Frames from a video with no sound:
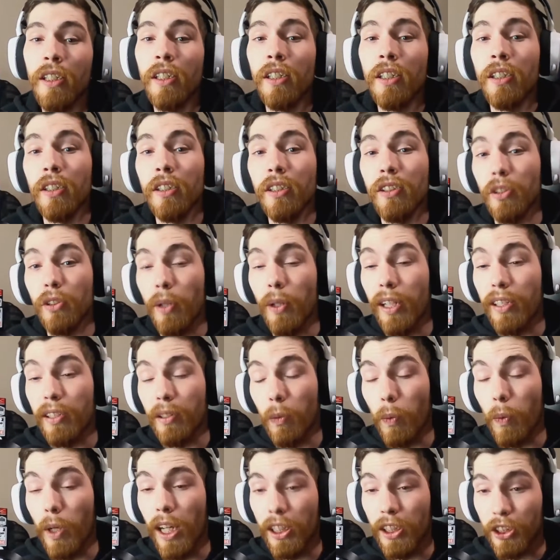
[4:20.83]
So as I'm
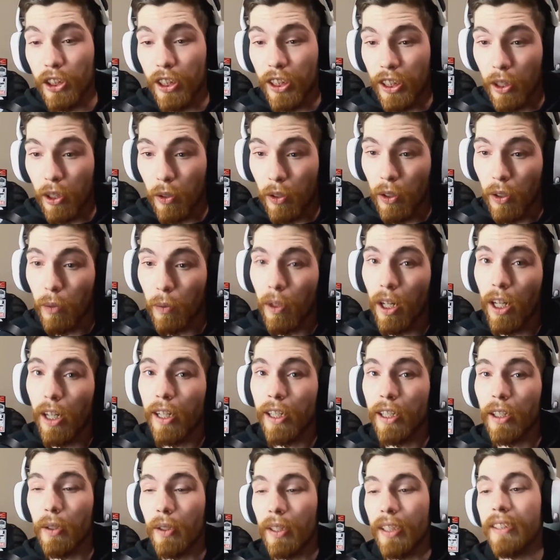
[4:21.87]
watching it go in the water, I go
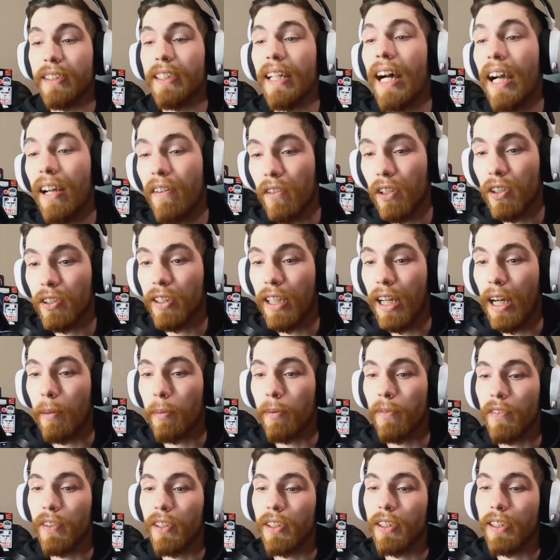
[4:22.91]
to dive on top of
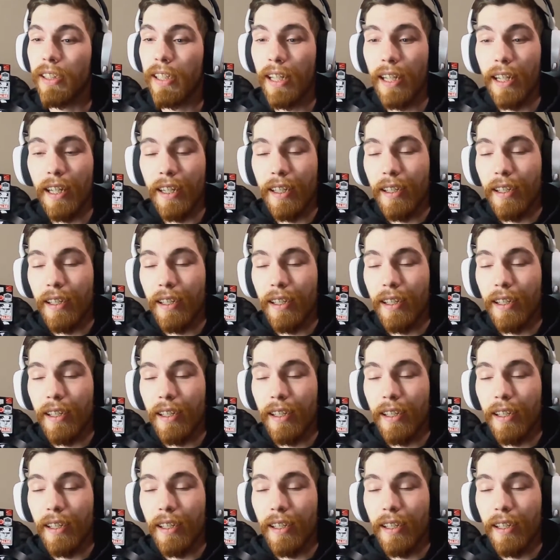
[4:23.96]
it to get it,